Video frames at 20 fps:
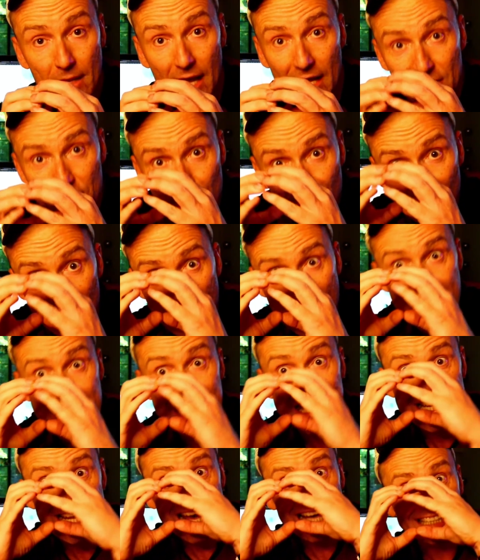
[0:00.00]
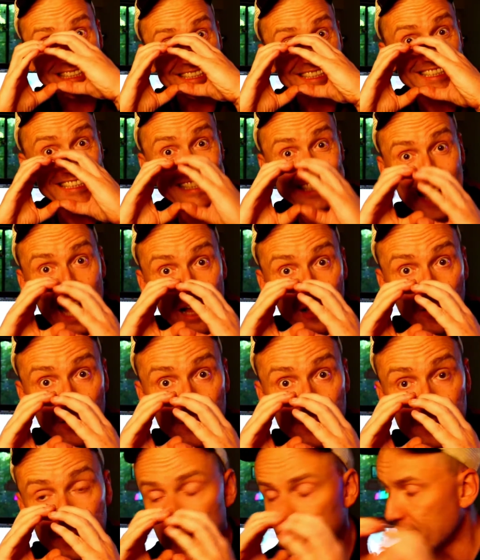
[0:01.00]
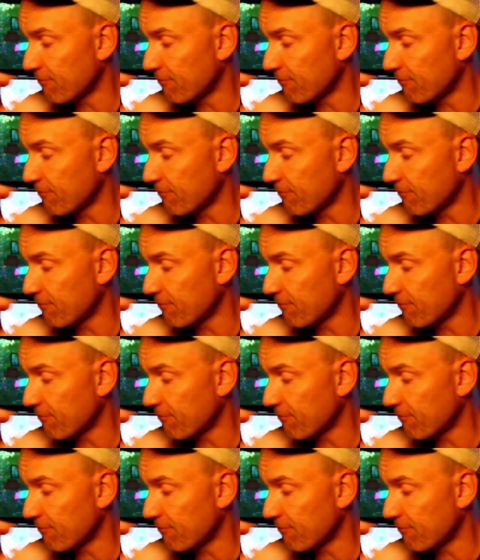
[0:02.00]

and you've made a cell. And